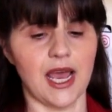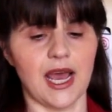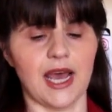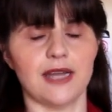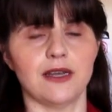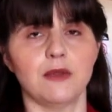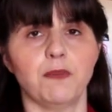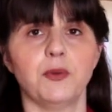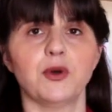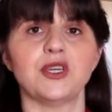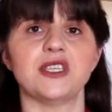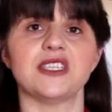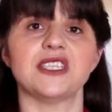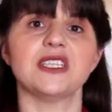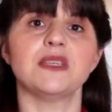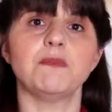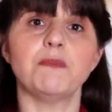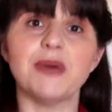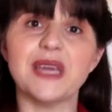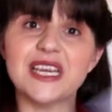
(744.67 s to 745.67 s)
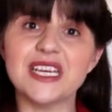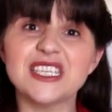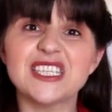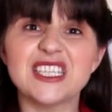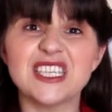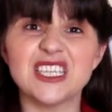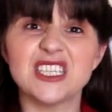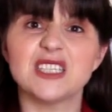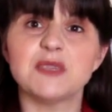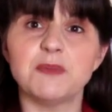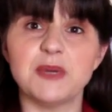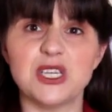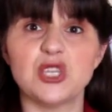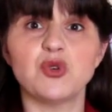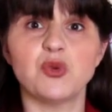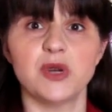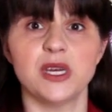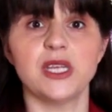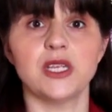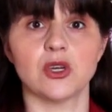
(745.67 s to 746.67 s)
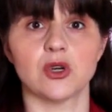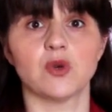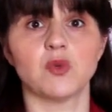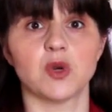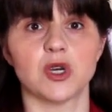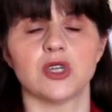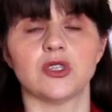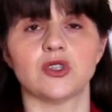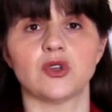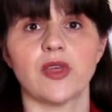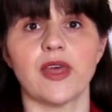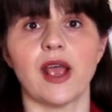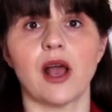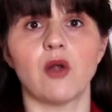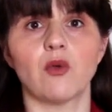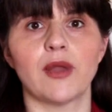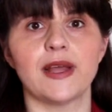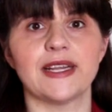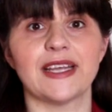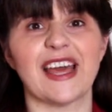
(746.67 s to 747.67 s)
And to put spaces between your words or they all run